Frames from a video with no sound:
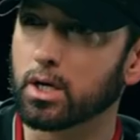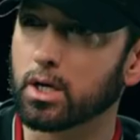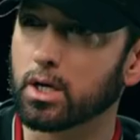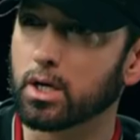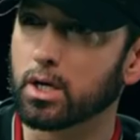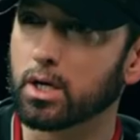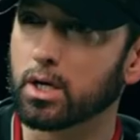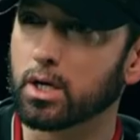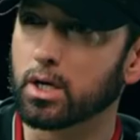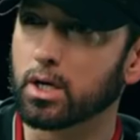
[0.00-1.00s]

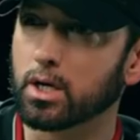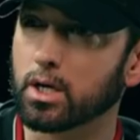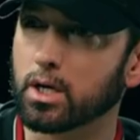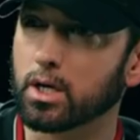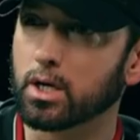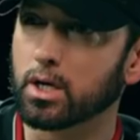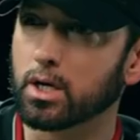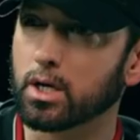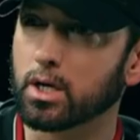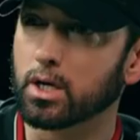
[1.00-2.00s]

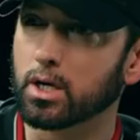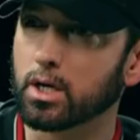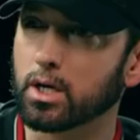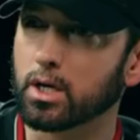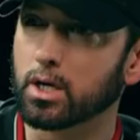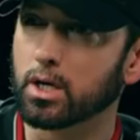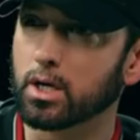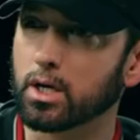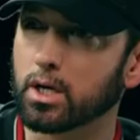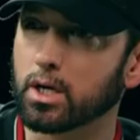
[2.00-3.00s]

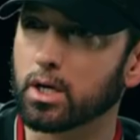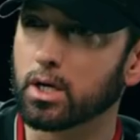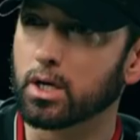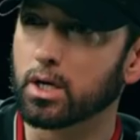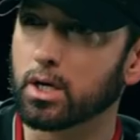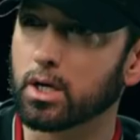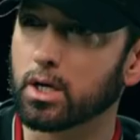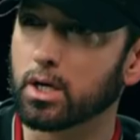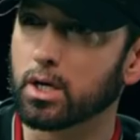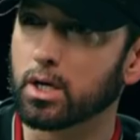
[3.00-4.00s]

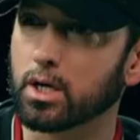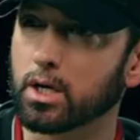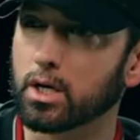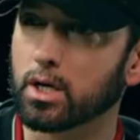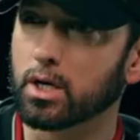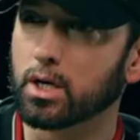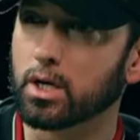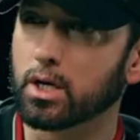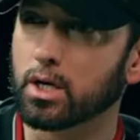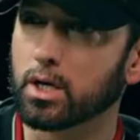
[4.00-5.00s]

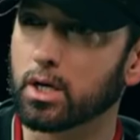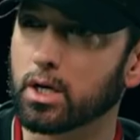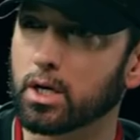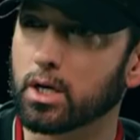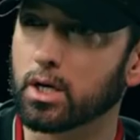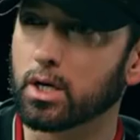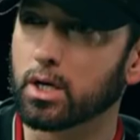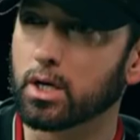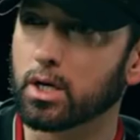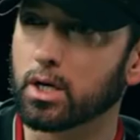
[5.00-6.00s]

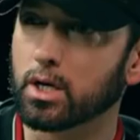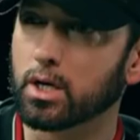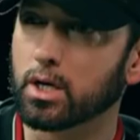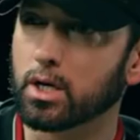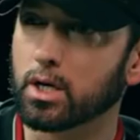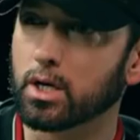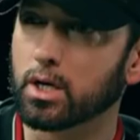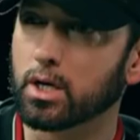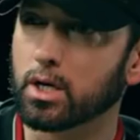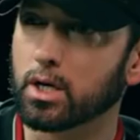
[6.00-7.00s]

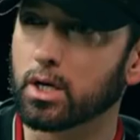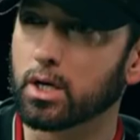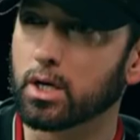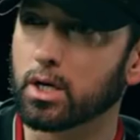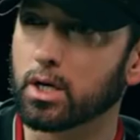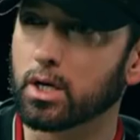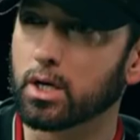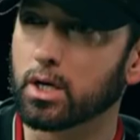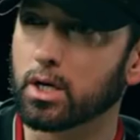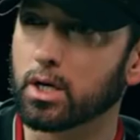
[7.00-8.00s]
(silent)